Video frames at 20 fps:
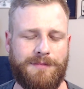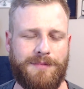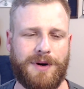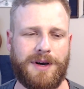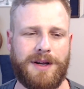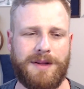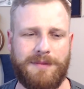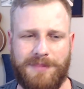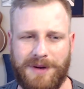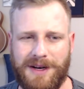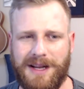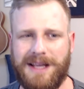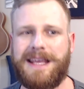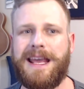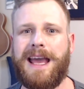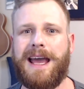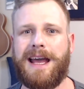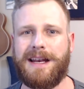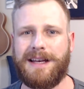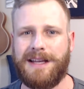But
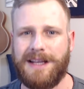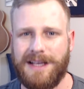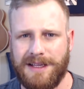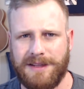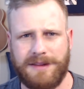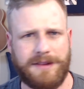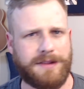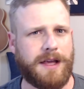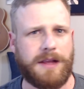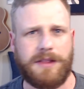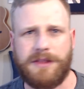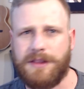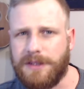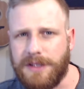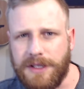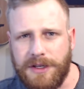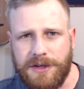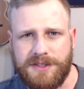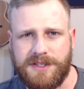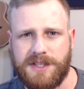again, the
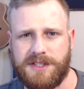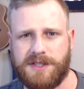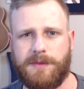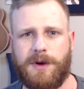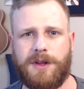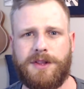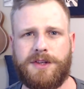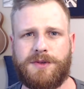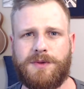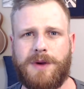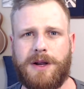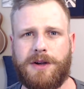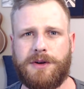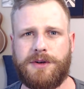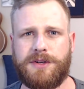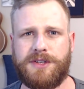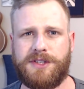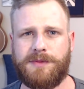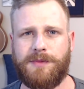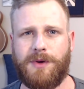lyricism on this
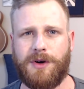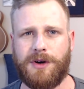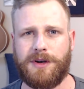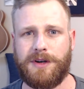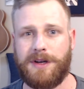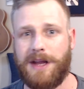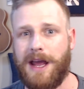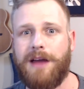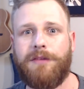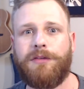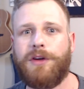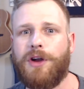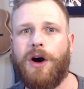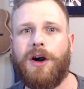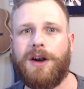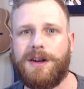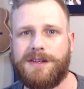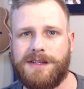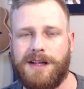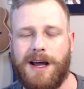record is smart. Every
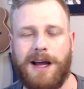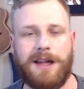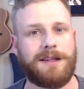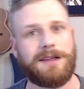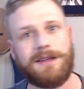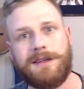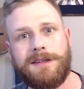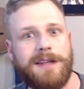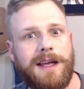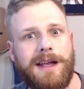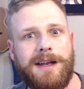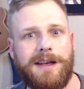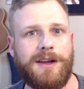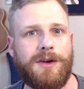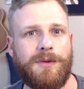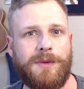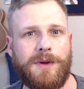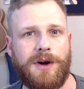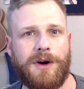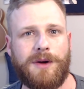heart is an island, and
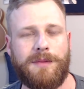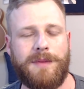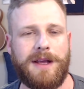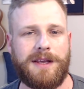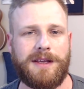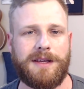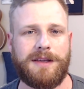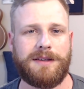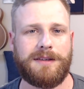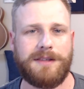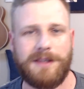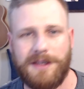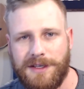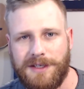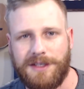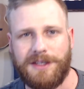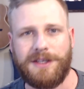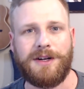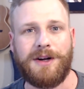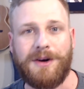here we are making,
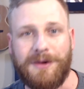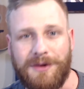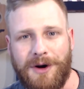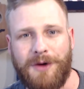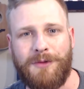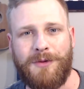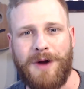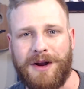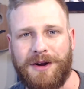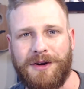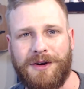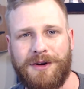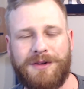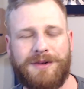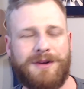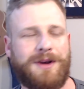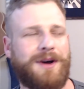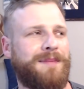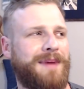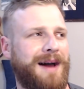a record
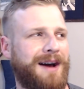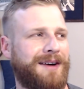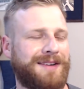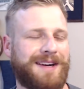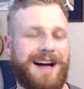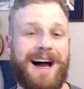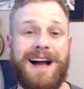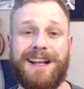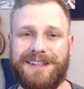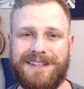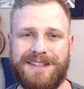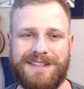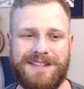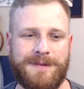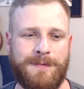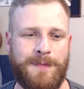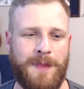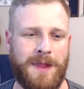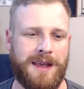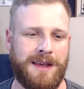about
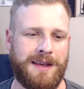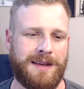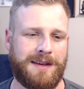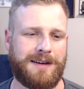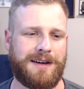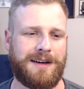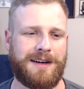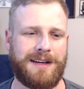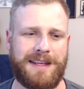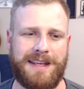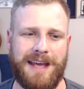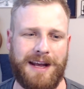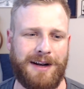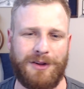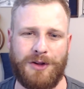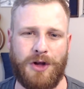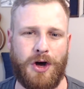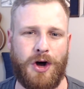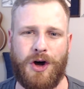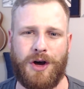islands. Get
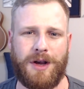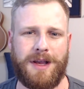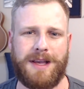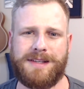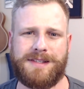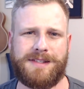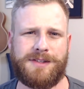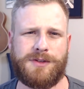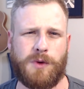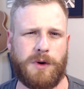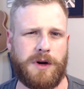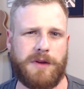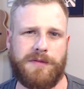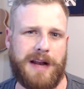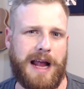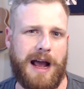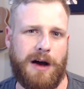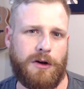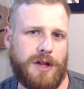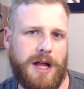Along is sort of
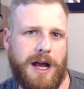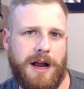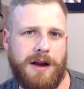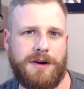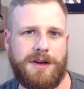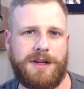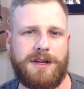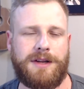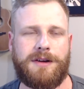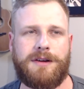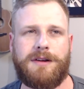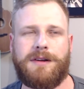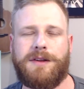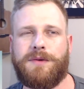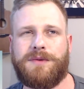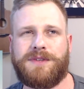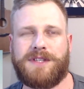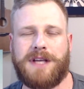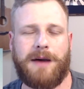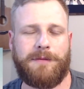an outlier here.
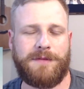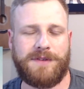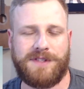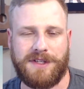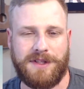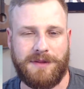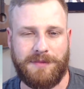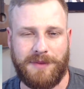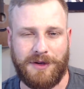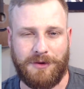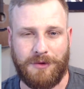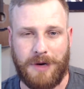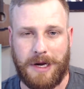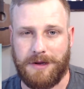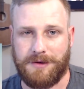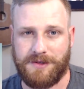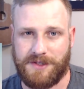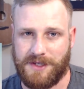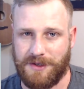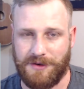It was obviously the big
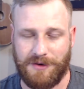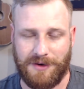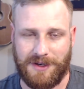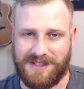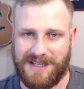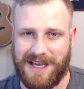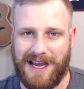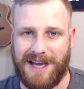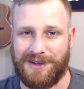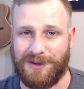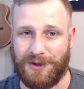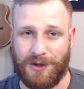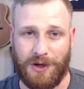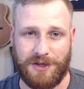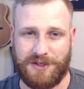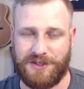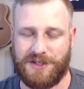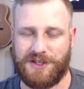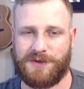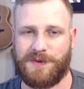radio single because they had to
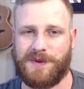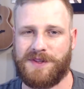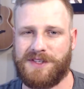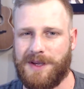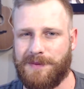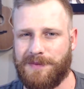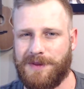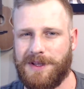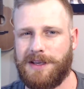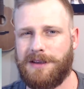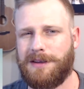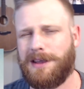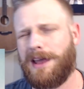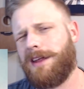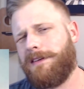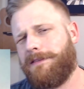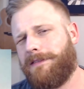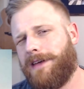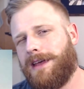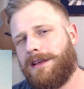launch this with something,
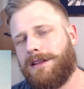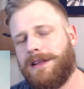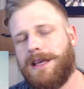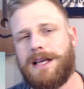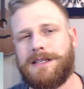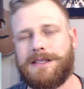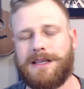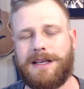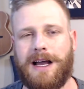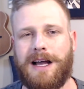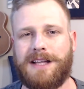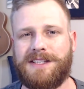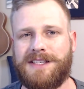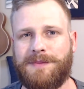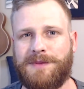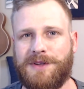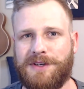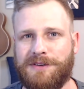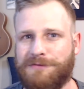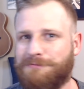and it vaguely has a
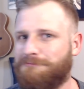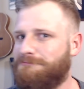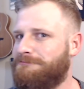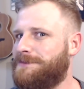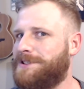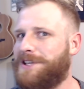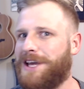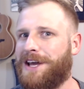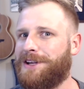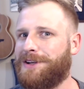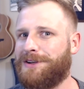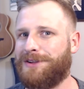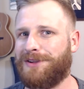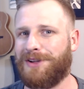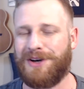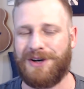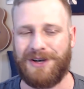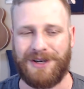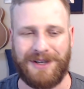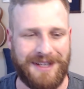concept of getting
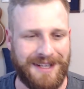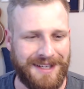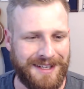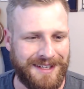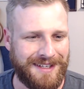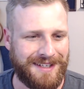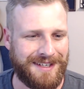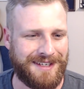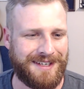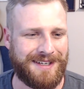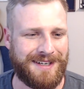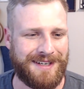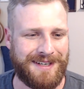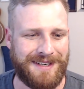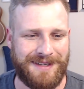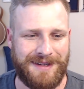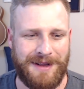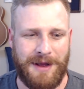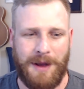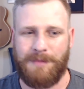along.
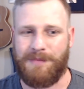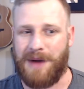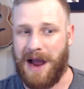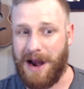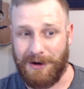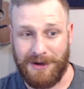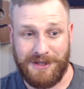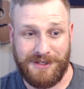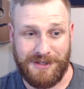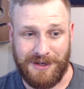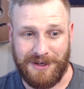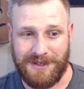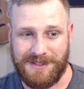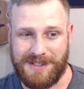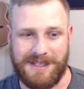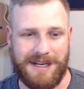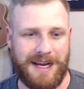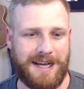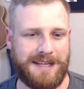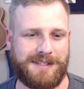Pirate Song's
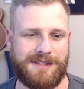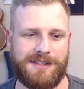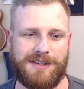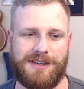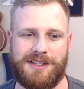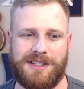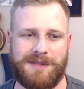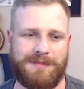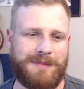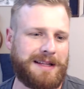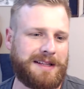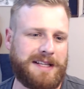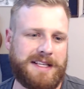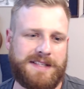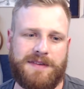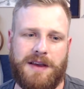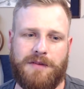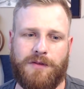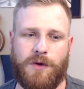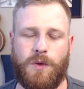a nice song. My
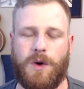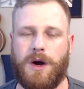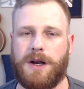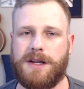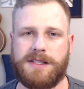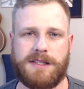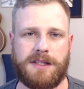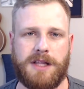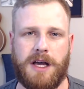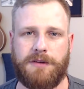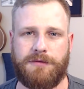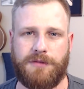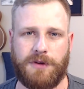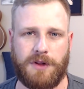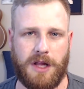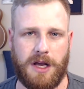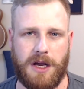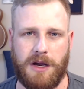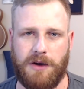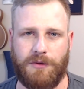least favorite one is Love for
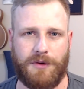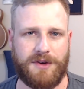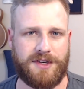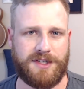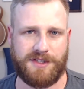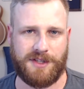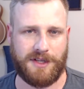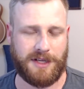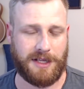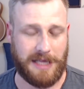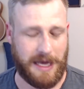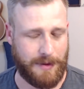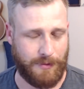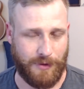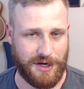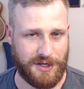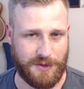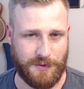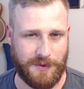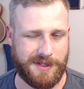Love, which is the
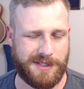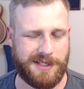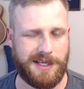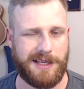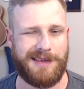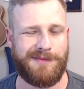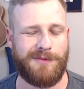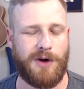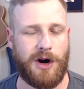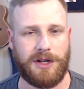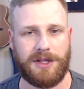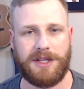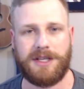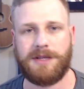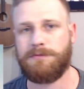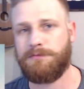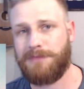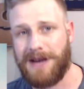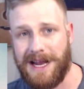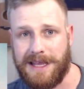collaboration with Ziggy Marley,
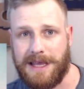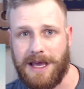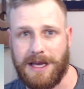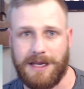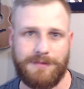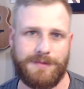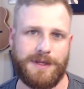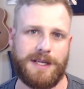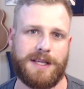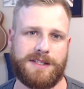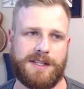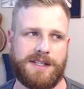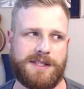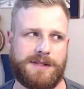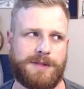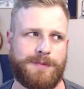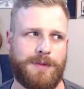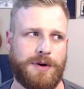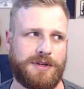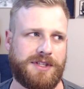but I get it because it's
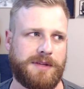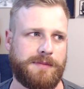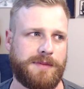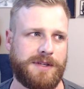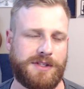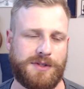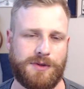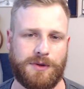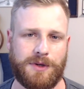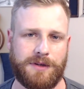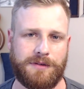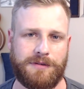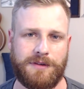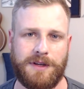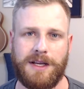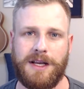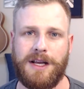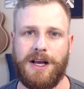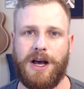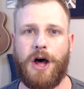supposed to be sort of
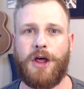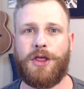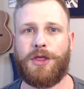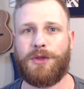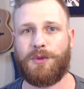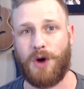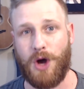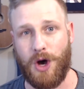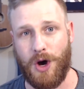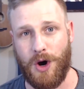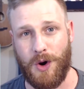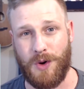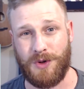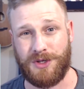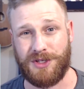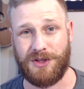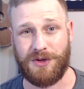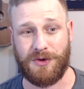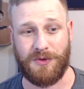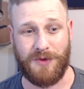a throw
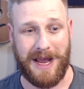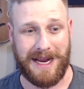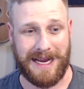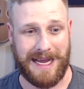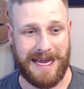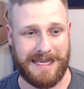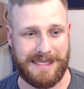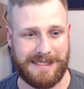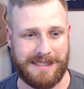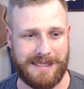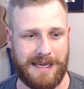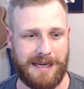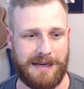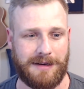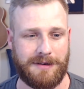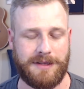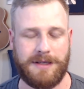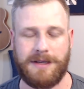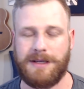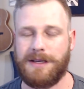to the reggae
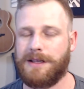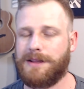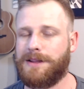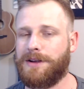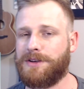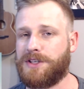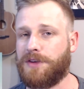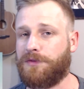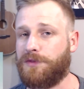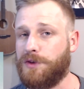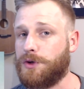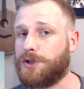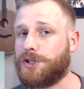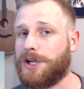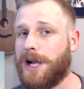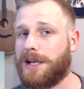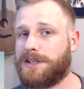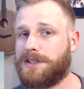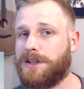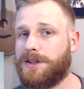sound. There's a few
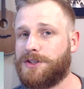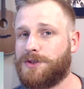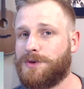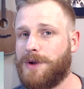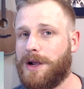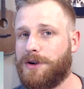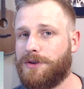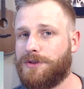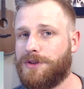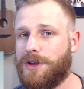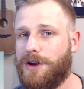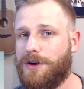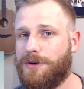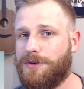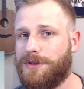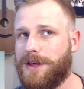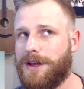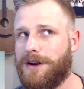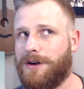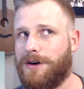tracks on this record, though,
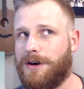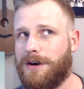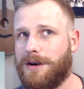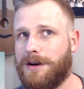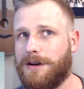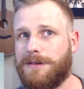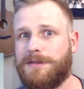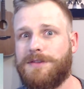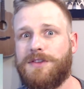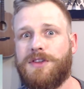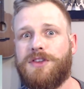that are